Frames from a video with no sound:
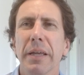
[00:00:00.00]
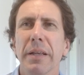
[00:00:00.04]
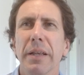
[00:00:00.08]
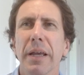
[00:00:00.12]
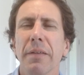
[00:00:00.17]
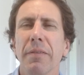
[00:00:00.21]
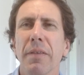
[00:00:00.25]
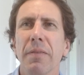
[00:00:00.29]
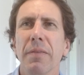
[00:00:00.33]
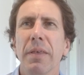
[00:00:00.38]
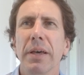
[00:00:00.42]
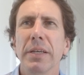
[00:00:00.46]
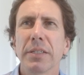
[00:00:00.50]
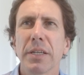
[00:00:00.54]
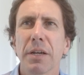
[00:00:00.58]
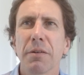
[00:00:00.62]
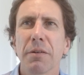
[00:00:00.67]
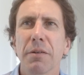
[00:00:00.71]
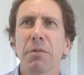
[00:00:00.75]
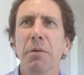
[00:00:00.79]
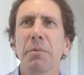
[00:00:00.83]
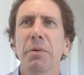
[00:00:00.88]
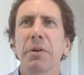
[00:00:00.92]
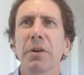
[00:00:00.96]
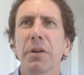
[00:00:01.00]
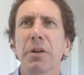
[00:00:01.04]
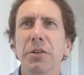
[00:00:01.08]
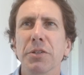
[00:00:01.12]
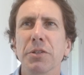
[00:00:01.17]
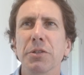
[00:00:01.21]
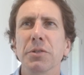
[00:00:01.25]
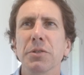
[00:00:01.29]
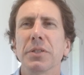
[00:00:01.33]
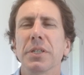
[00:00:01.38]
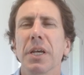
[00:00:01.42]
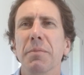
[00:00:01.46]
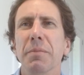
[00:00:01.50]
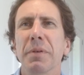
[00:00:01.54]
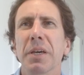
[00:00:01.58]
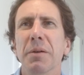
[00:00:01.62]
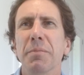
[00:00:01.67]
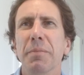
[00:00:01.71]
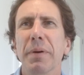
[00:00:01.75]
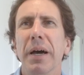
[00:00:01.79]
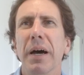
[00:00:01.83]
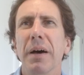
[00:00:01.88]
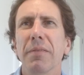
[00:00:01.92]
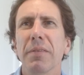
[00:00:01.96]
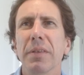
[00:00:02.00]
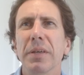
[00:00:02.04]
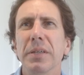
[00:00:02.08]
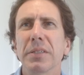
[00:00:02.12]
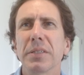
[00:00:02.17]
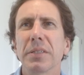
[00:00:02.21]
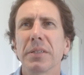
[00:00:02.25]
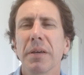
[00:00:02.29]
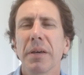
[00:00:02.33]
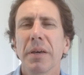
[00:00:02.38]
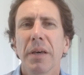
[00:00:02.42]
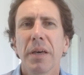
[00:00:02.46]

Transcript: and then they say, right, we've got to do something about this.